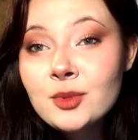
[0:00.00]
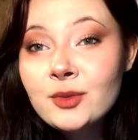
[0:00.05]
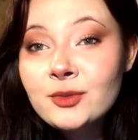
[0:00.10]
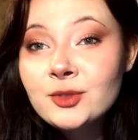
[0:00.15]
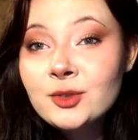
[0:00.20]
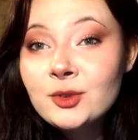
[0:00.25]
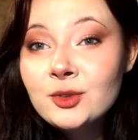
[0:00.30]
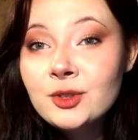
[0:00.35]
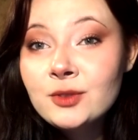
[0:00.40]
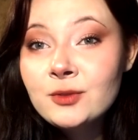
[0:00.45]

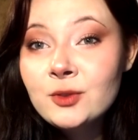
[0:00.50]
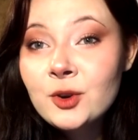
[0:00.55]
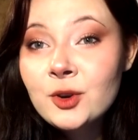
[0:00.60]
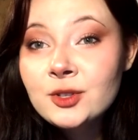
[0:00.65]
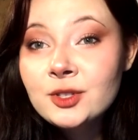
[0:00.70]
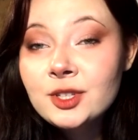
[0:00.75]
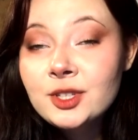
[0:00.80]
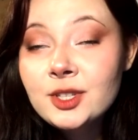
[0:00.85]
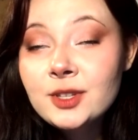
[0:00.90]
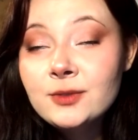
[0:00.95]
of the
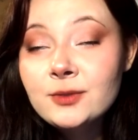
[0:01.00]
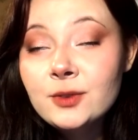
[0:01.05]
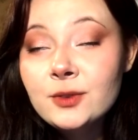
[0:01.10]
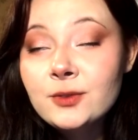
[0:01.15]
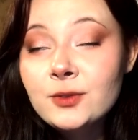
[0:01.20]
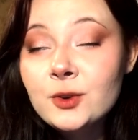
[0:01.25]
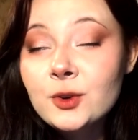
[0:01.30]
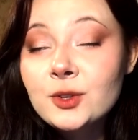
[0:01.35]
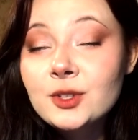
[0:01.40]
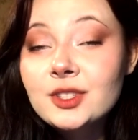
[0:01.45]
university for
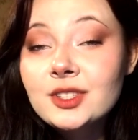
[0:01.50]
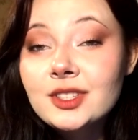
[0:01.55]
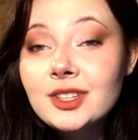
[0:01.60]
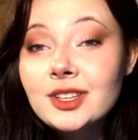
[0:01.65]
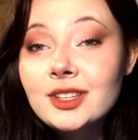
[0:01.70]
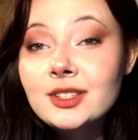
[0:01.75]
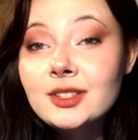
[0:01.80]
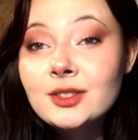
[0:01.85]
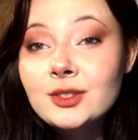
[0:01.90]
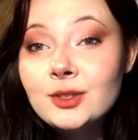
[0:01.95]

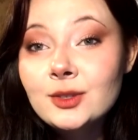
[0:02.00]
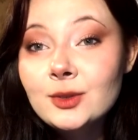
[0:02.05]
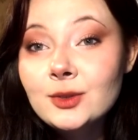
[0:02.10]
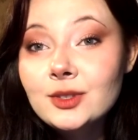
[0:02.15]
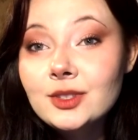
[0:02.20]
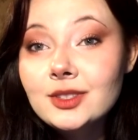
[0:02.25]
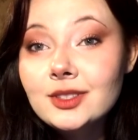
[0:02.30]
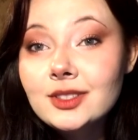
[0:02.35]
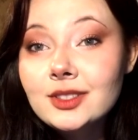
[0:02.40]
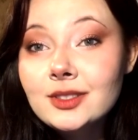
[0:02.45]
first-year
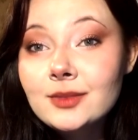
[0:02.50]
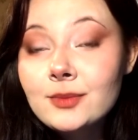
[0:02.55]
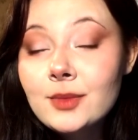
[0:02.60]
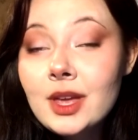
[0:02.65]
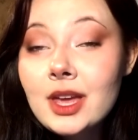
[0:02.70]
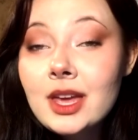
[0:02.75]
students.